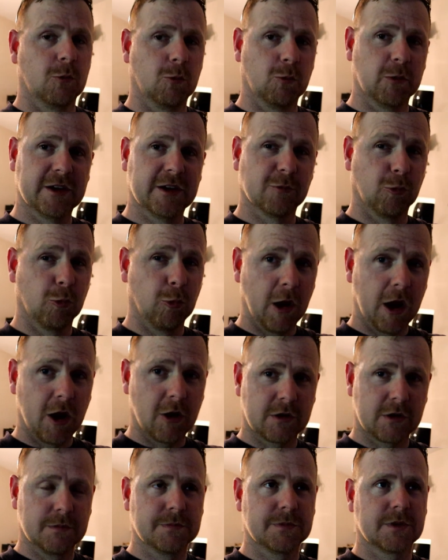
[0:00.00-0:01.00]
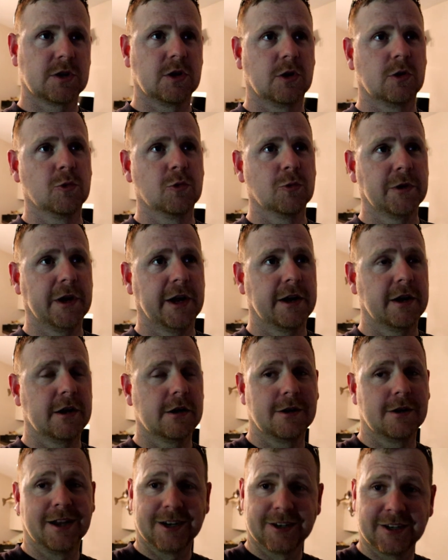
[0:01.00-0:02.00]
we welcome the cold
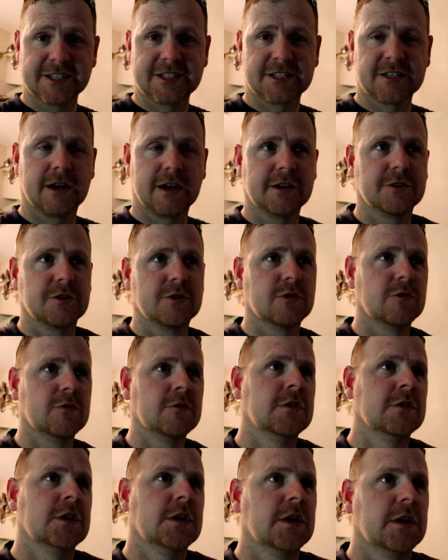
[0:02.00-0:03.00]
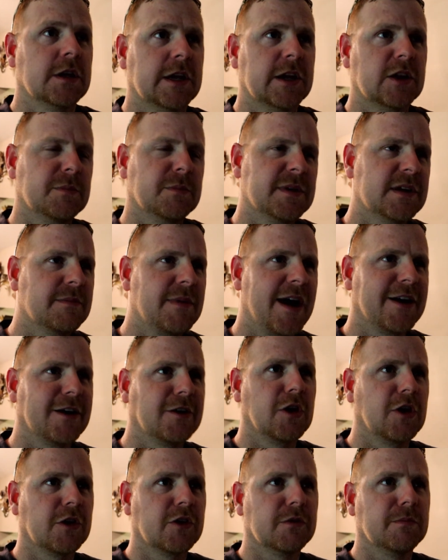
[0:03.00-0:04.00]
air, at least I do. It'll be about
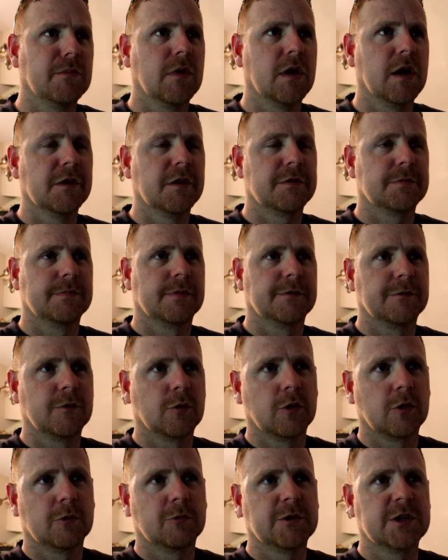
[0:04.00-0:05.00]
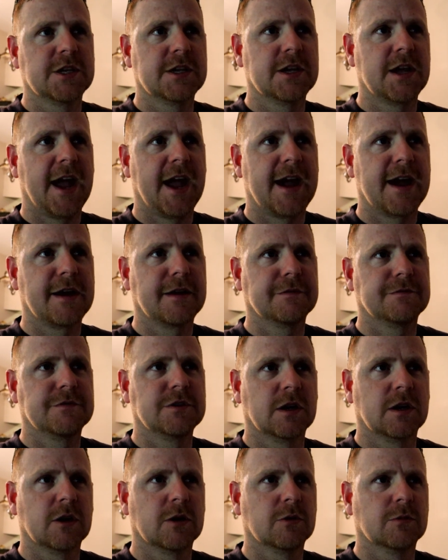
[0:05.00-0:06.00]
another month before we have,
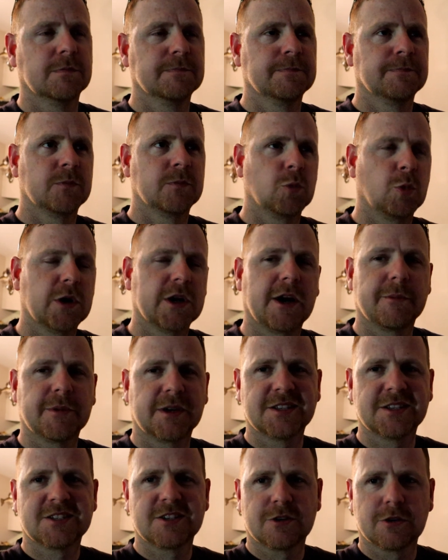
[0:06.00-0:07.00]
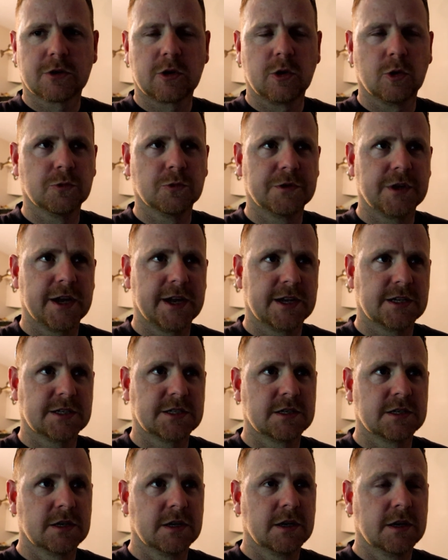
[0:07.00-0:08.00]
you know, what I would consider cold
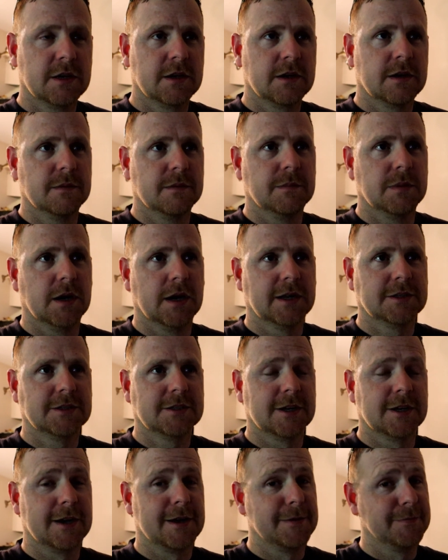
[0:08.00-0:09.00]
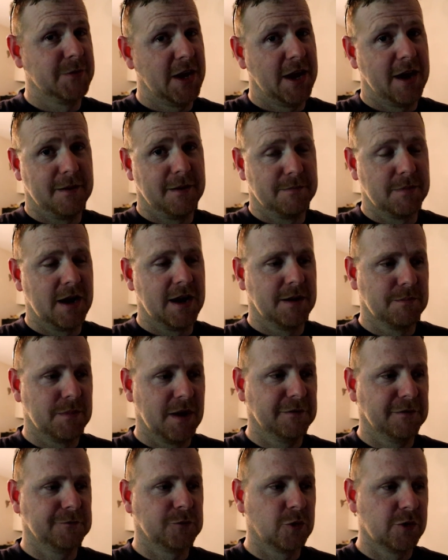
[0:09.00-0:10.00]
days. But um, yeah, by,
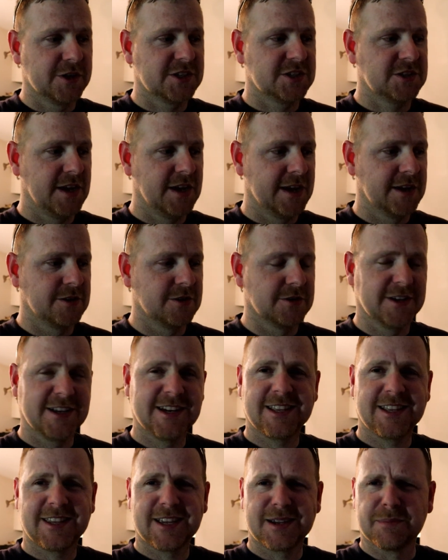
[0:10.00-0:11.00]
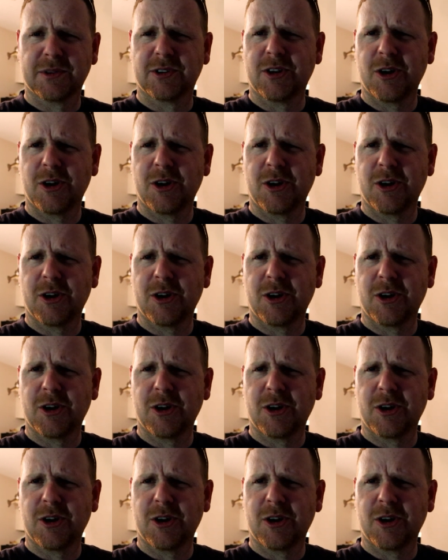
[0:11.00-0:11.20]
by Florida standard, anything